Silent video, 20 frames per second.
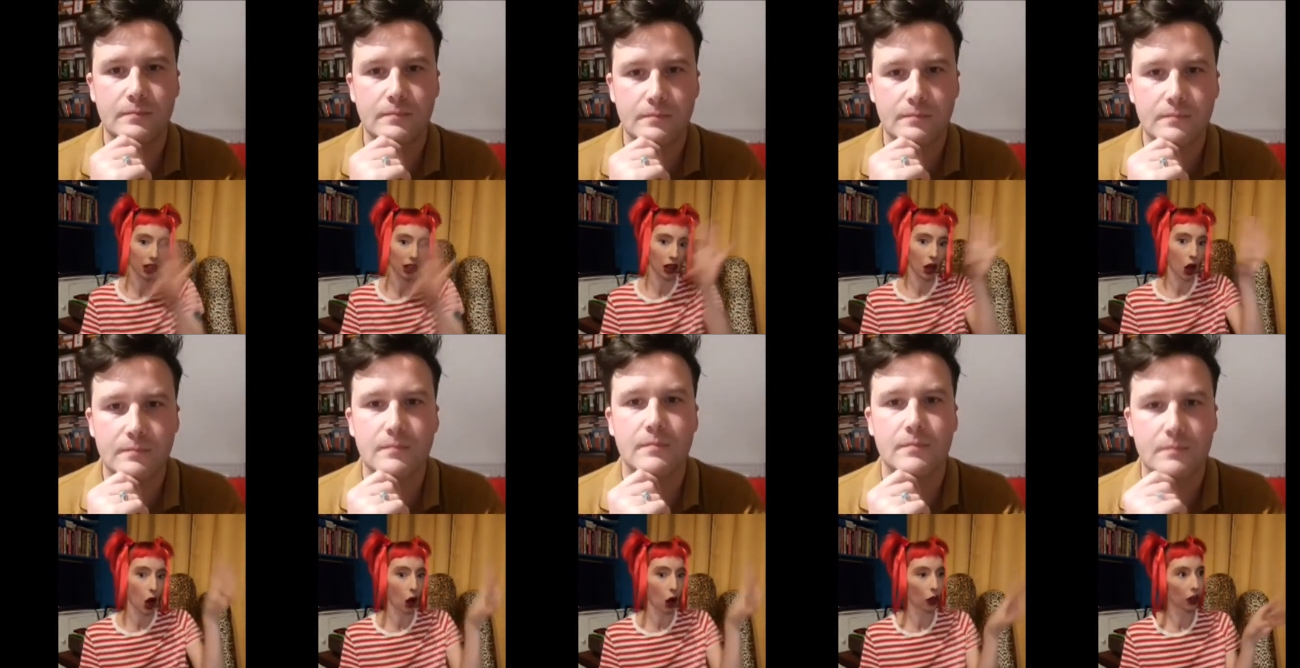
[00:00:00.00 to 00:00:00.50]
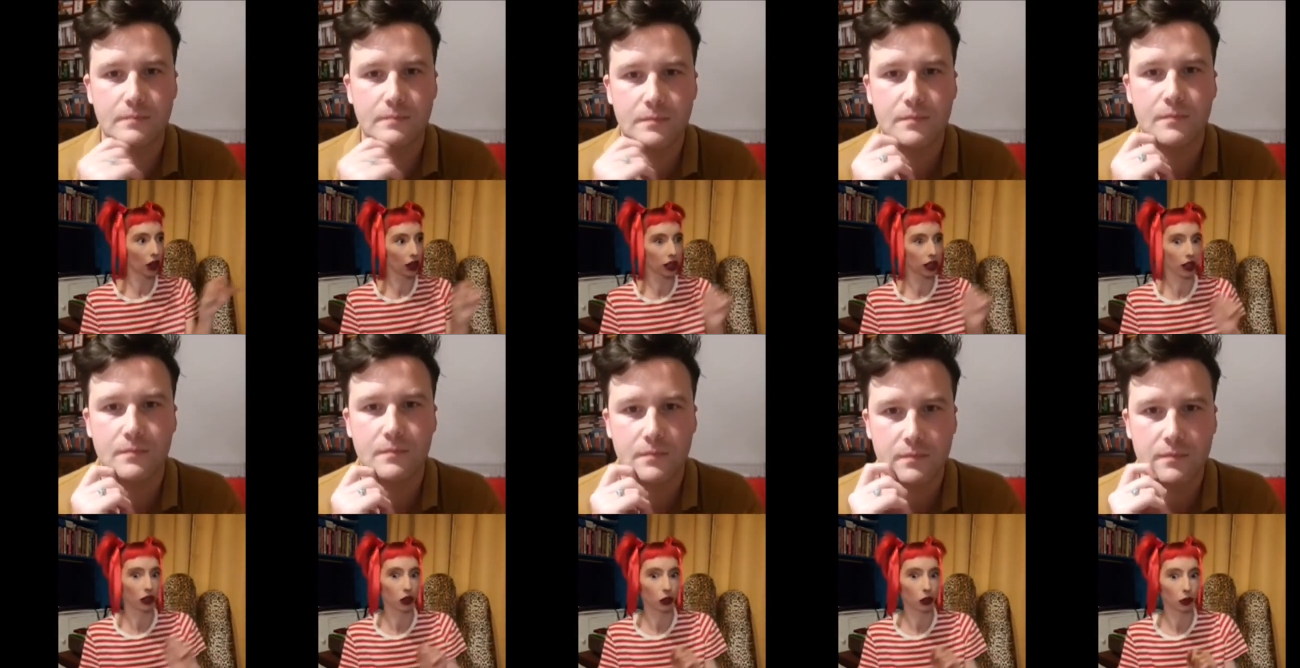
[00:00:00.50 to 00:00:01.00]
Speaker 1: on the
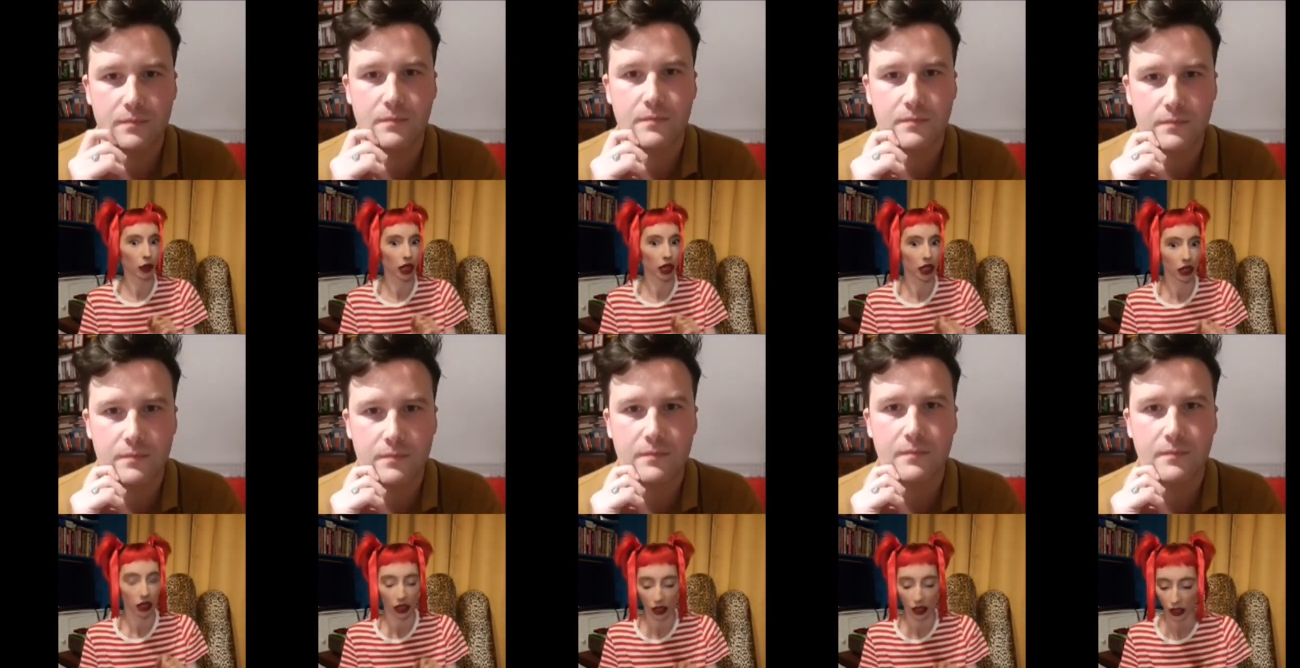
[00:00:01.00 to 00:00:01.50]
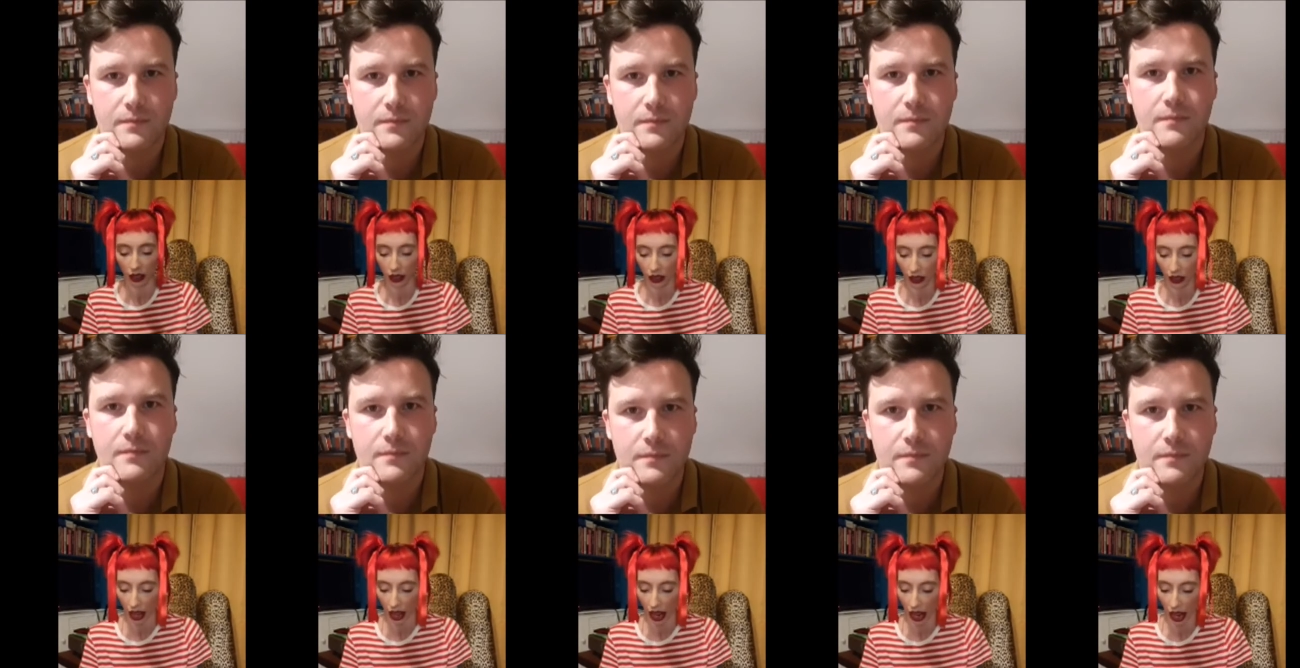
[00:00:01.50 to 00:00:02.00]
social medias.
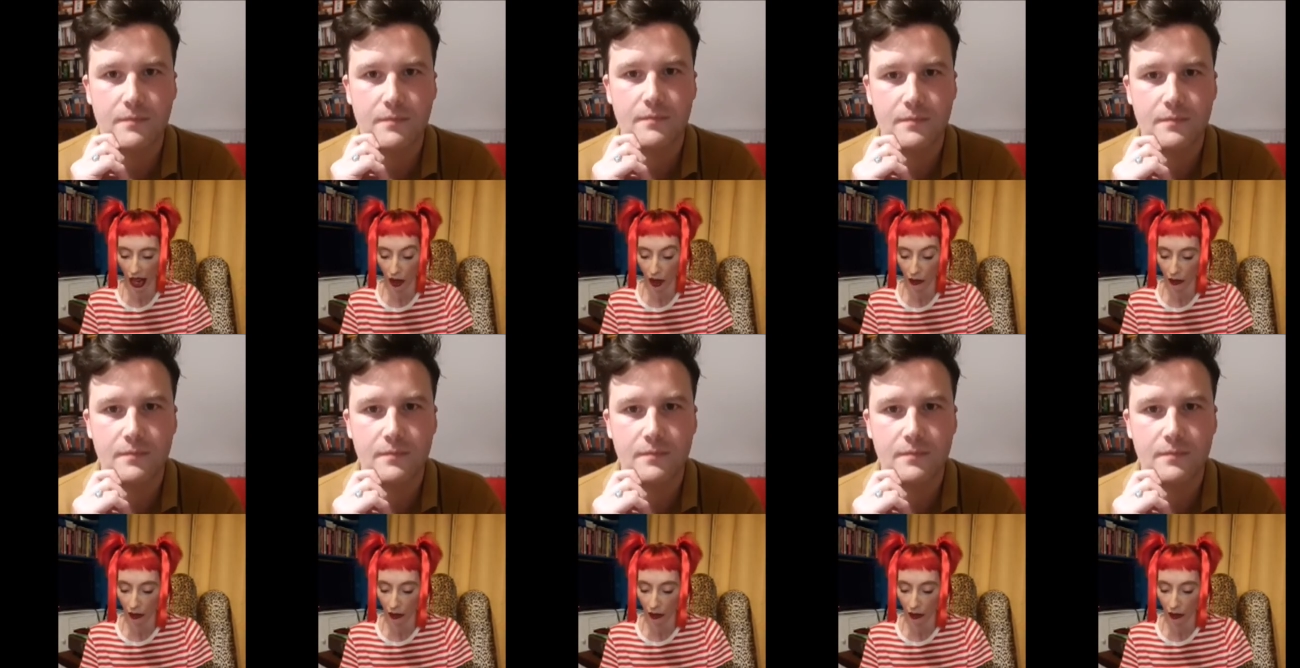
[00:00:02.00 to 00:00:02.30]
But